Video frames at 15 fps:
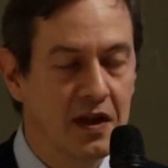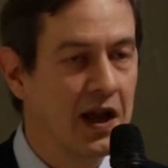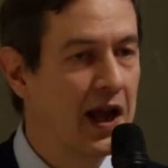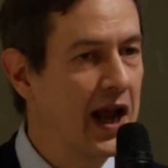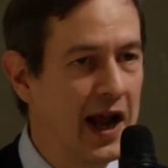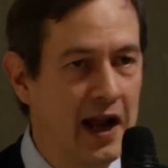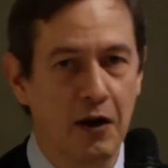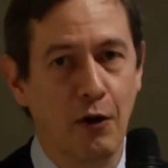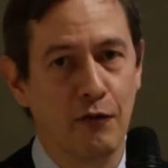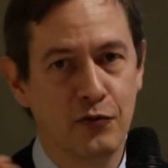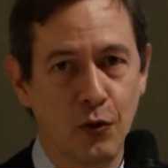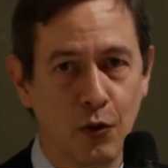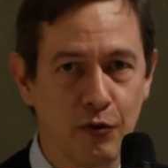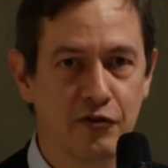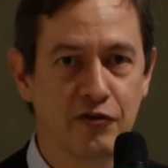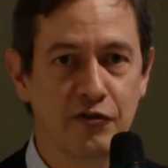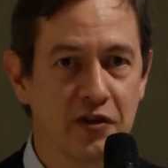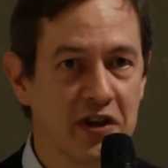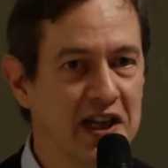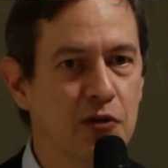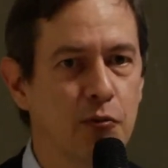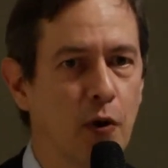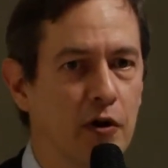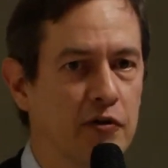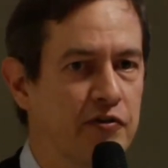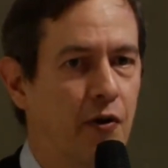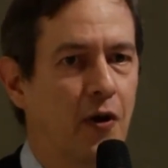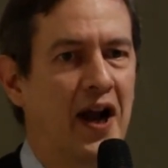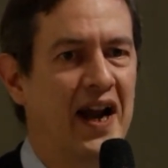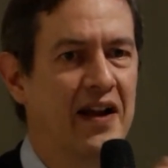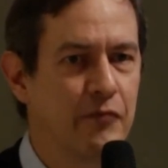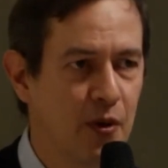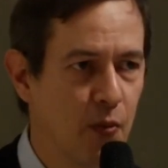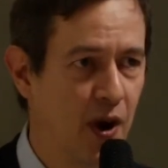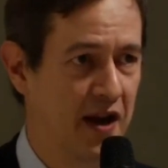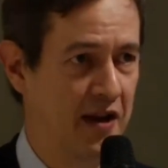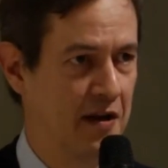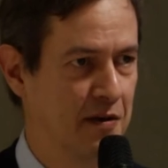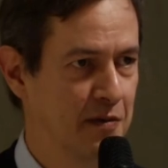And of course, it works for everyone.